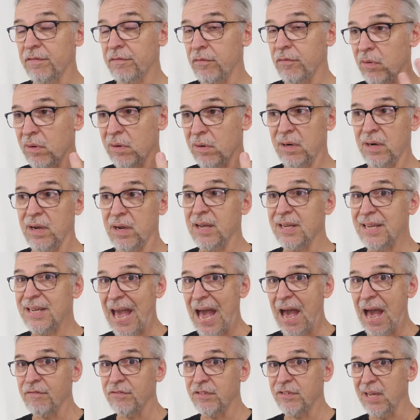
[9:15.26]
for a
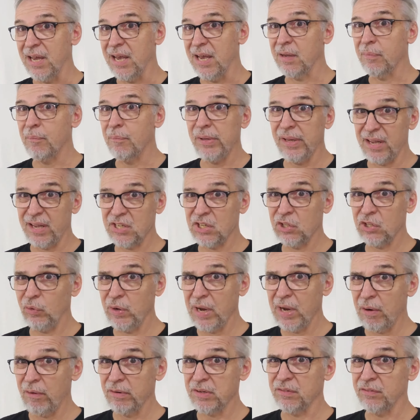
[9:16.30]
gaff deck, plus
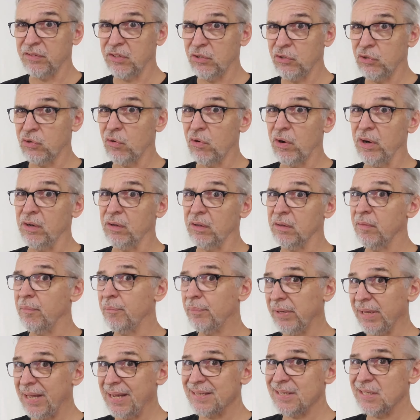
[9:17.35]
three hours of tutorial,
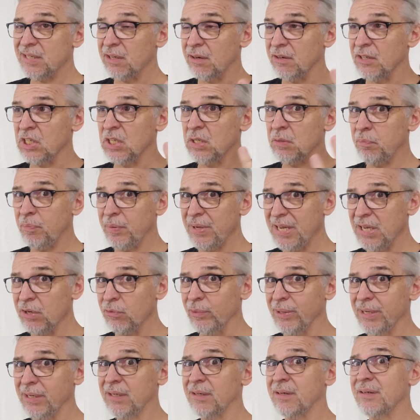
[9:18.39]
plus their speed
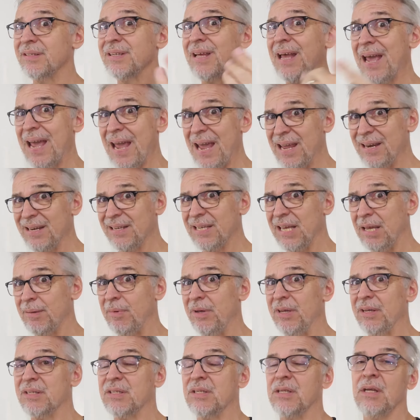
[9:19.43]
readers and
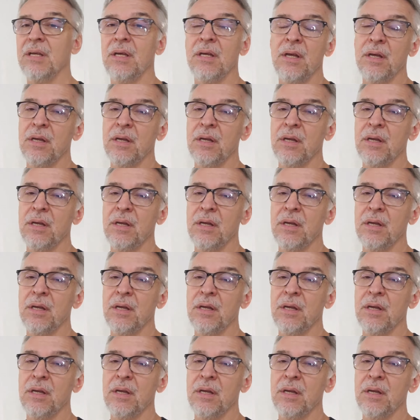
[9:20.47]
gimmicks.